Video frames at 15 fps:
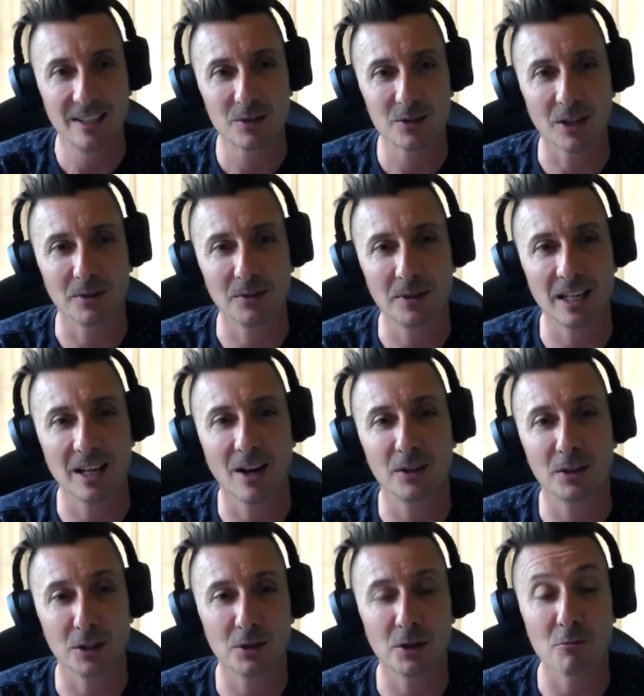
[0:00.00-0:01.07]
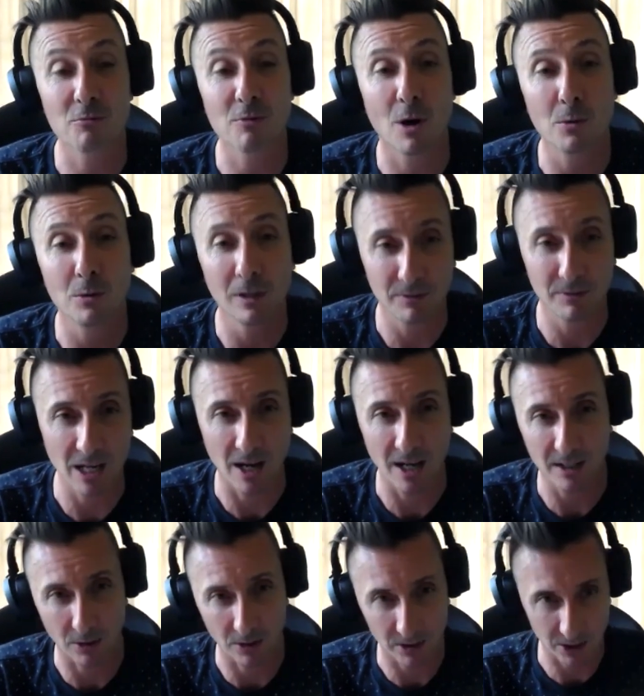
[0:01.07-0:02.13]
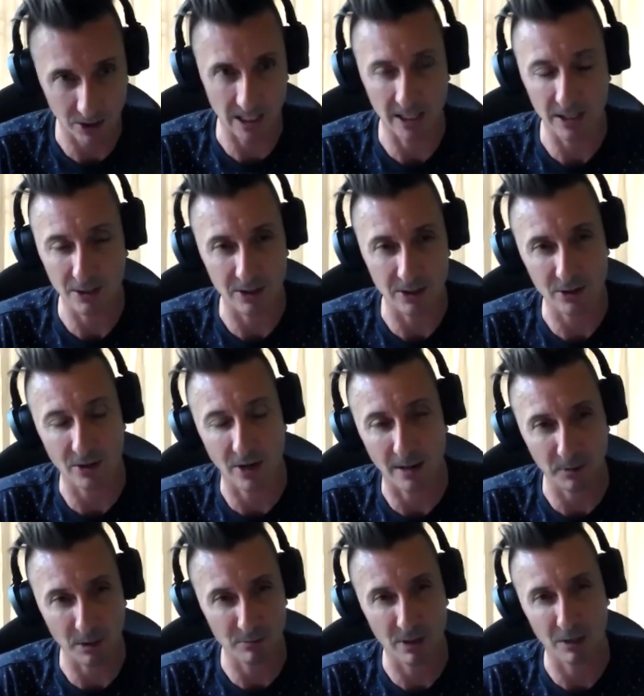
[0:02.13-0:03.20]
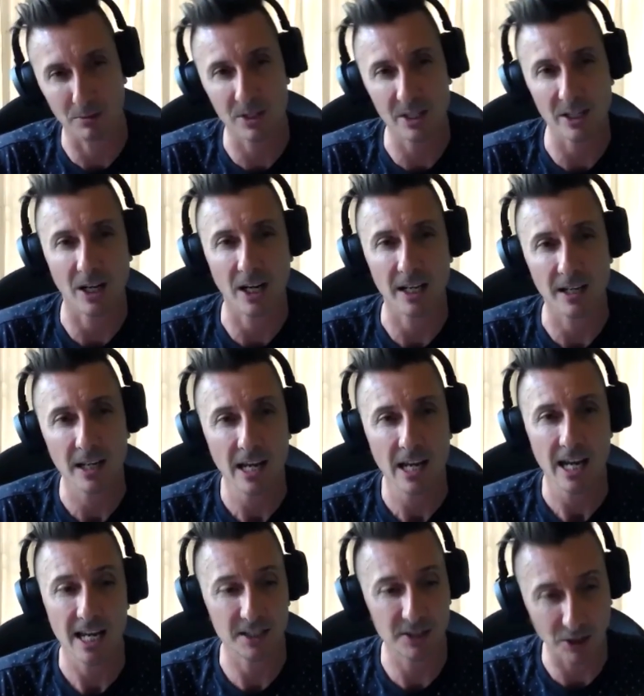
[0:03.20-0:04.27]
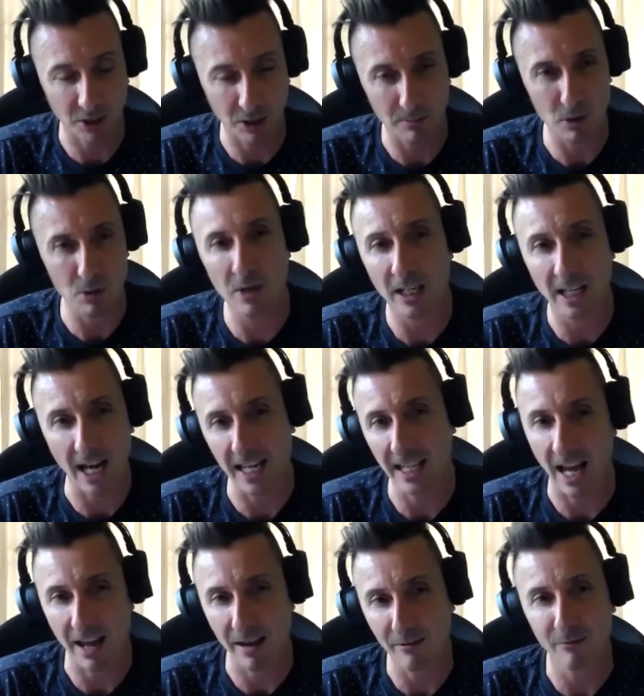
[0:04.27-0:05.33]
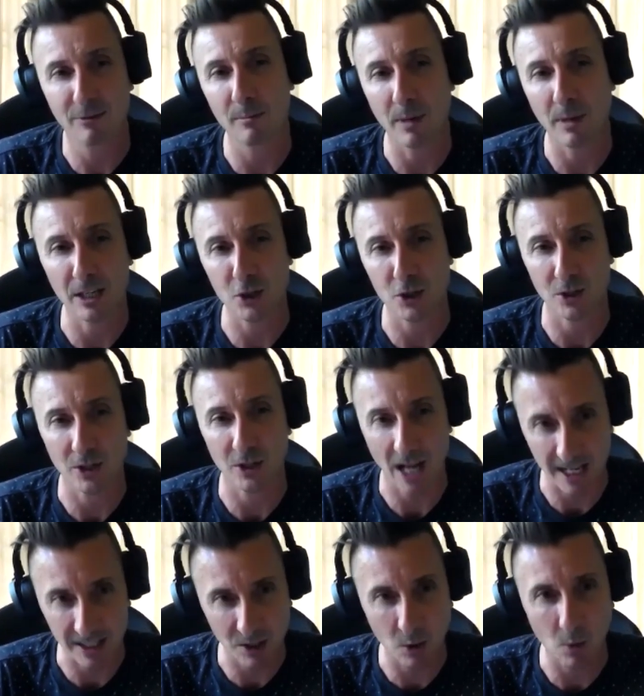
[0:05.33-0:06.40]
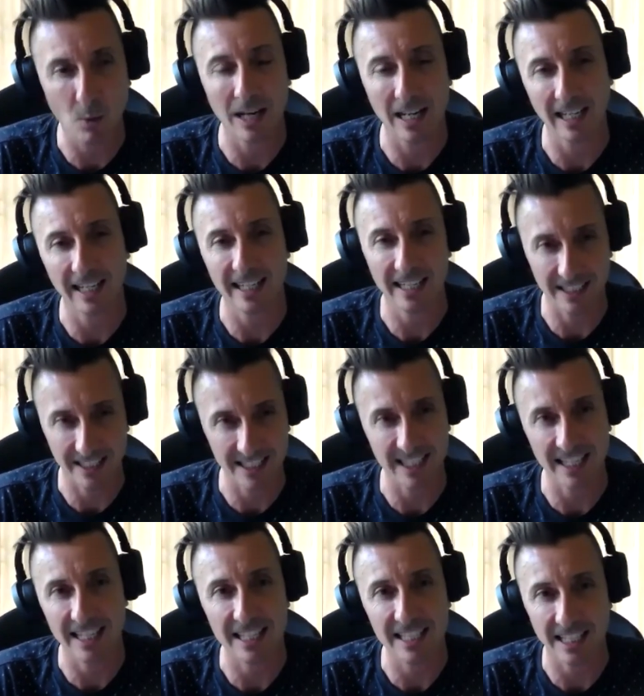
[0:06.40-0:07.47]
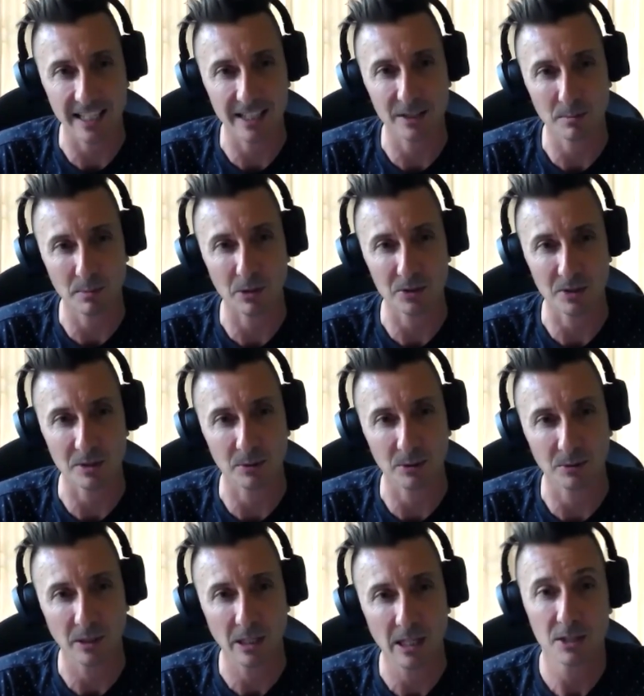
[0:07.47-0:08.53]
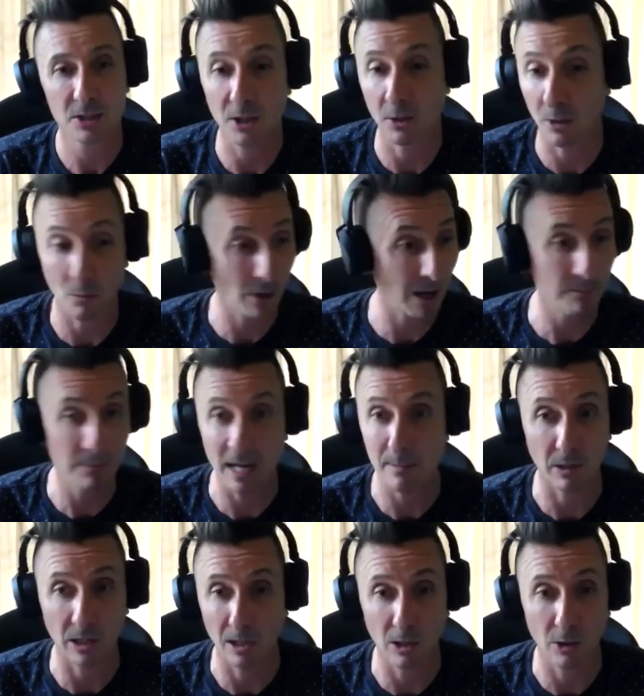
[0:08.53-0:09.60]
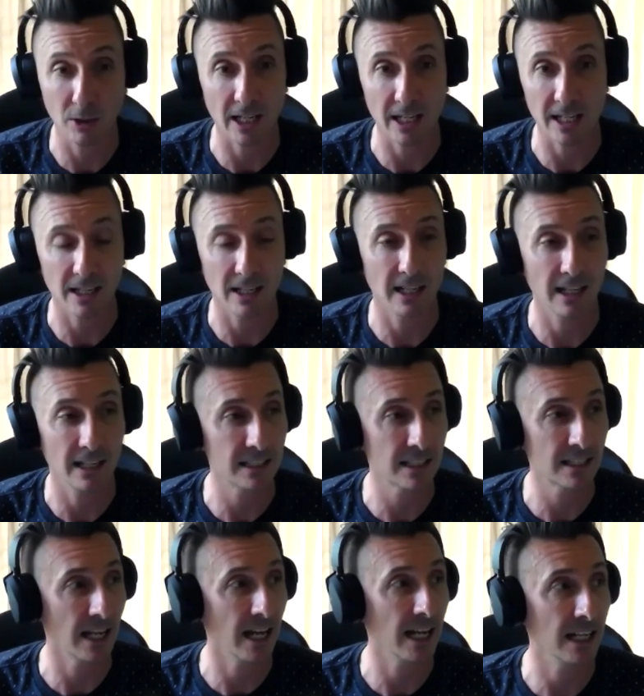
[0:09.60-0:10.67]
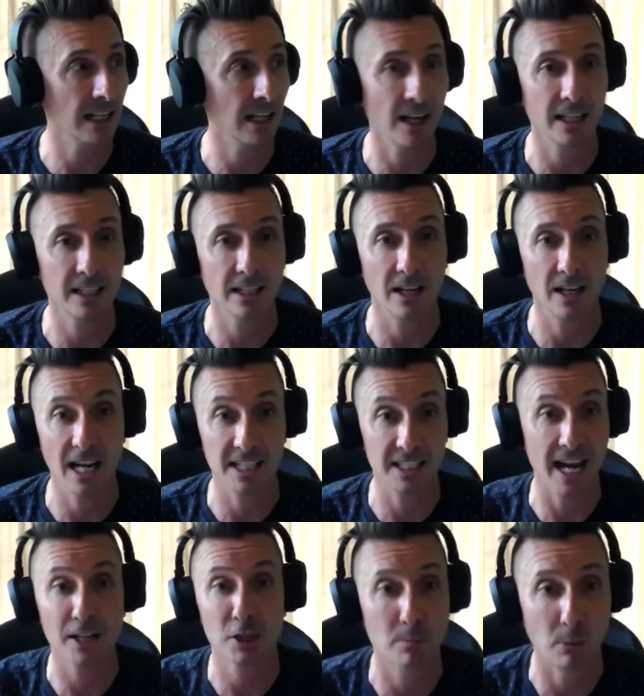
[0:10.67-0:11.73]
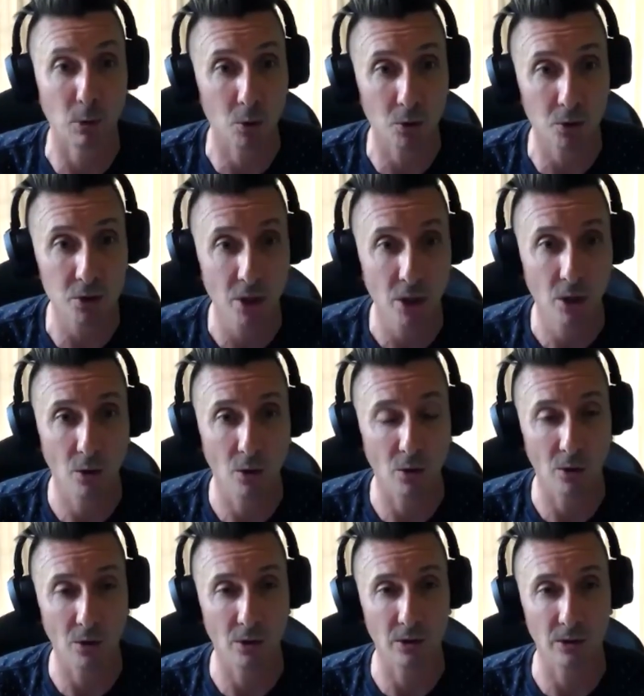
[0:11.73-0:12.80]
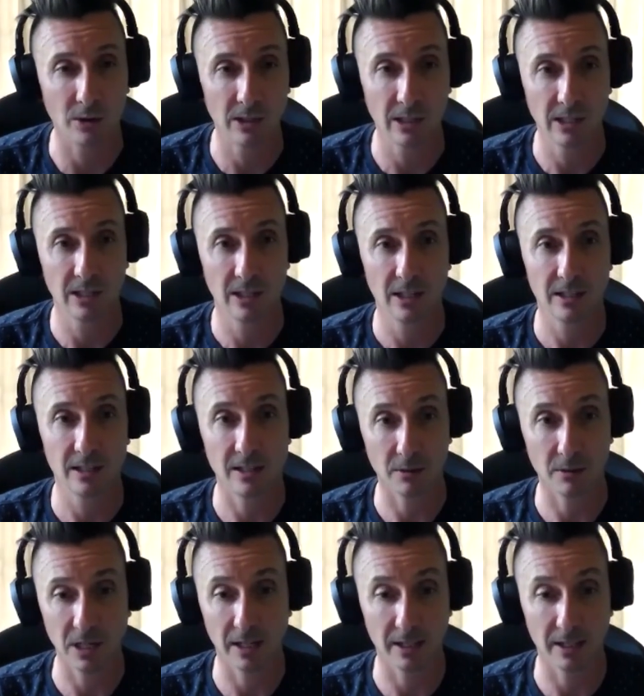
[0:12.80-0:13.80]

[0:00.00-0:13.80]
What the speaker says: So the role of the icon, just like you described the road sign, is to communicate that information as quickly and as easily as possible. So that when people are looking at, let's say, like a dashboard or, you know, like